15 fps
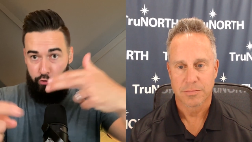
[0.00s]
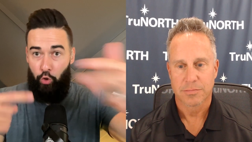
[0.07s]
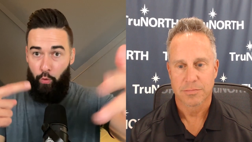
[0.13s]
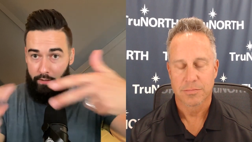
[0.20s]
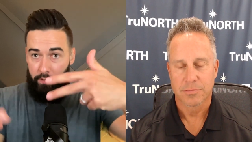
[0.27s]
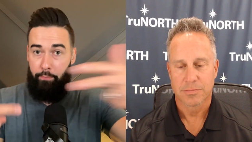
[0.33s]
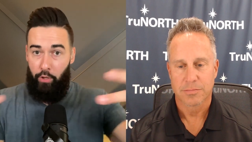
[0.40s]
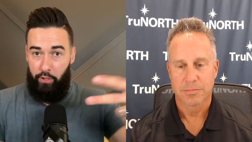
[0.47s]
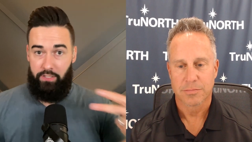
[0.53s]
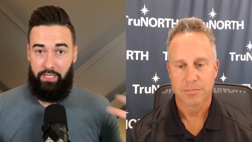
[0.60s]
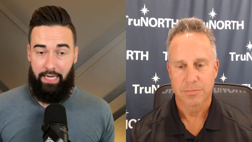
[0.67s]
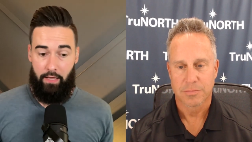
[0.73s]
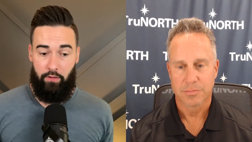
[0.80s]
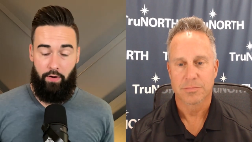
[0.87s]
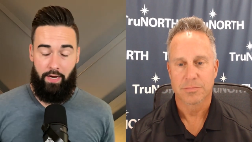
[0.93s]
Speaker 1: doing the book
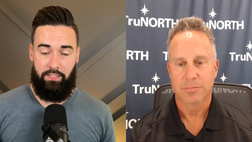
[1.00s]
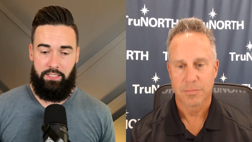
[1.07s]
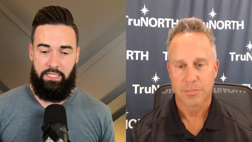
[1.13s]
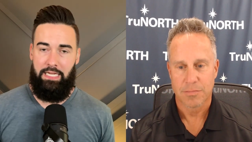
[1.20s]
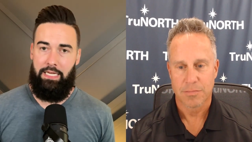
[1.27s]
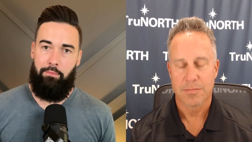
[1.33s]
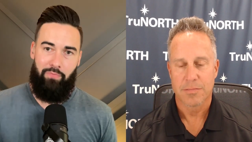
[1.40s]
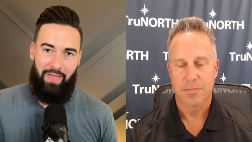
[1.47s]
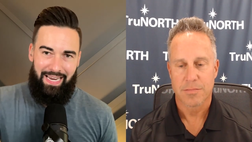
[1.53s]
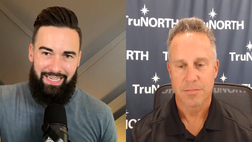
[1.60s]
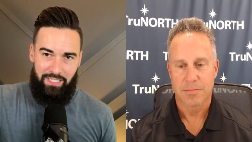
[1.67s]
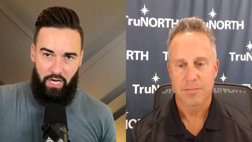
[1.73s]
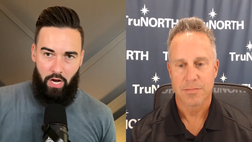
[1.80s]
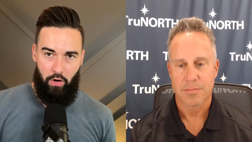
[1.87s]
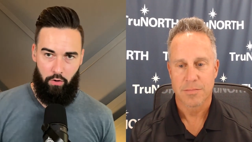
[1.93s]
together as a team, they
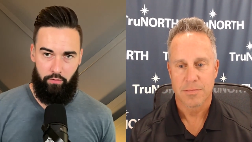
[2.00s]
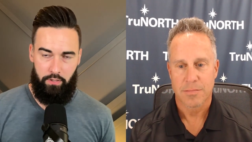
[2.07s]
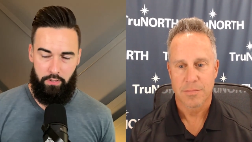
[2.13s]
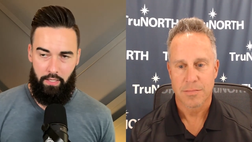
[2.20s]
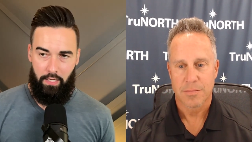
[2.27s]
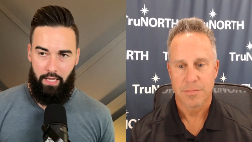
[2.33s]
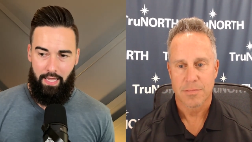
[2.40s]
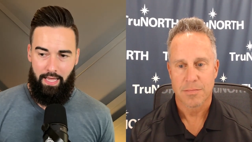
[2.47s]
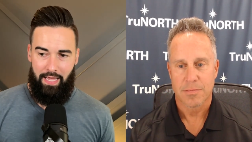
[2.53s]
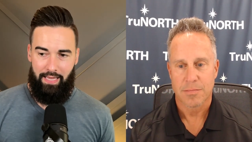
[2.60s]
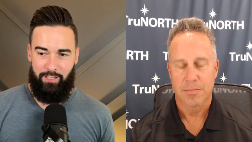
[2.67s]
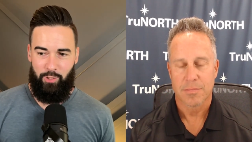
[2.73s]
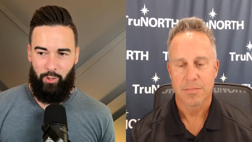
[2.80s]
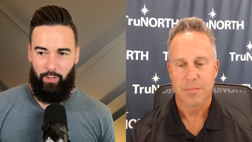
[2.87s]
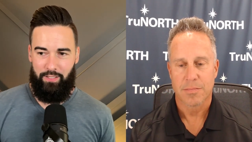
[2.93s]
don't. And
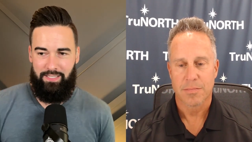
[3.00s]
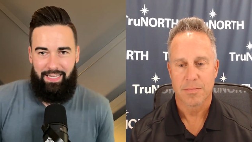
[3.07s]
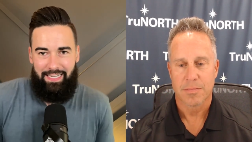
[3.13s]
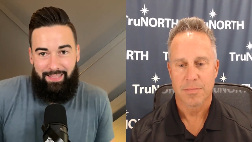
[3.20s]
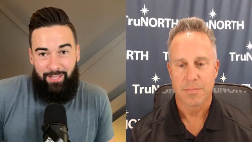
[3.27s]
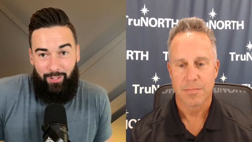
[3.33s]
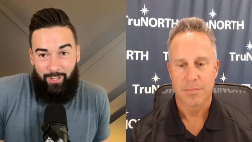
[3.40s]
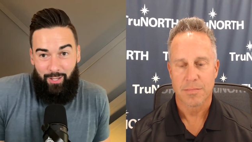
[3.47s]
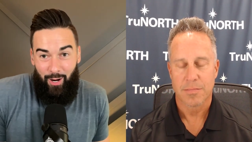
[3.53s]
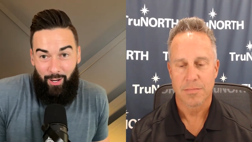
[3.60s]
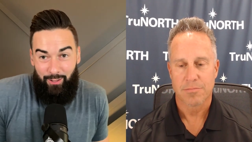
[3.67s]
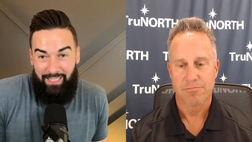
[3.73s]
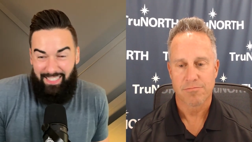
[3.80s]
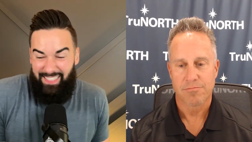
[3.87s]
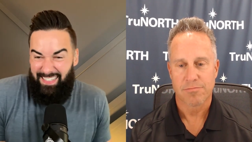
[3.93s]
so it's like, they're
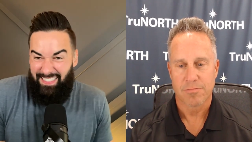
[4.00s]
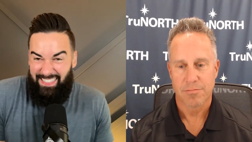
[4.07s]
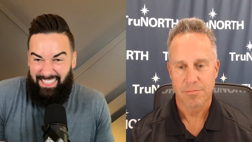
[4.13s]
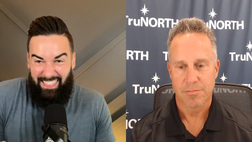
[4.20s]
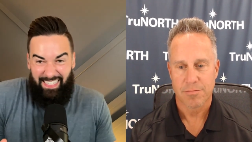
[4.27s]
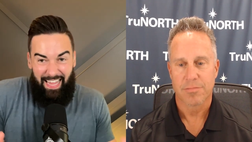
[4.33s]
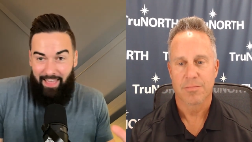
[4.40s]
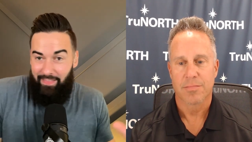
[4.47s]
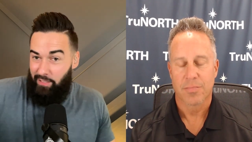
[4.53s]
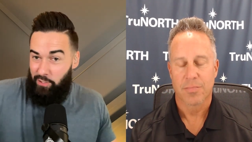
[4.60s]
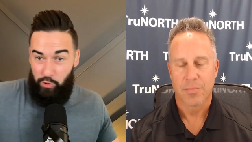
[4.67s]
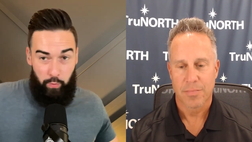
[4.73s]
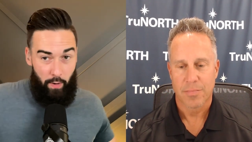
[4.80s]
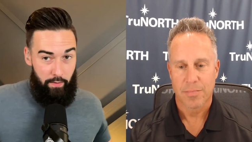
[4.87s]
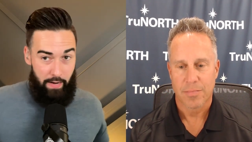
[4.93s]
guarded. That's like, this is
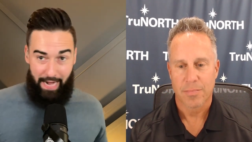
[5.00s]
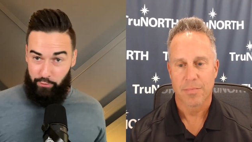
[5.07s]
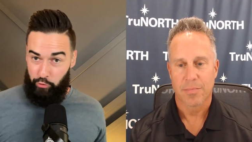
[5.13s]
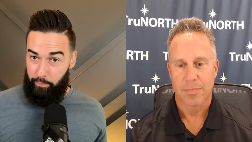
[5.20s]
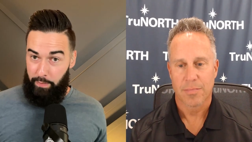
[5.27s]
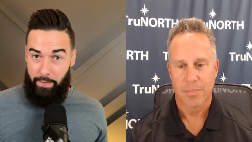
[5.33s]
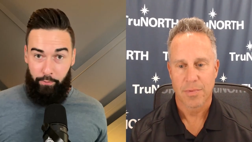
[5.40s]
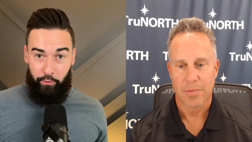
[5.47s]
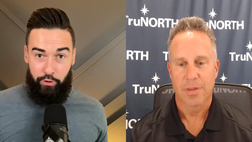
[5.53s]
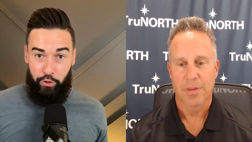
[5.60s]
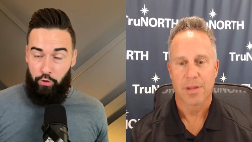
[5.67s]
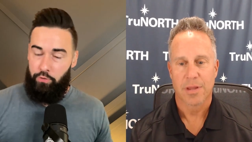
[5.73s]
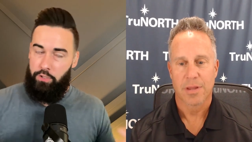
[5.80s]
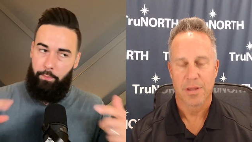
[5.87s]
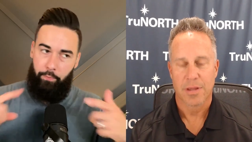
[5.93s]
what natural people do to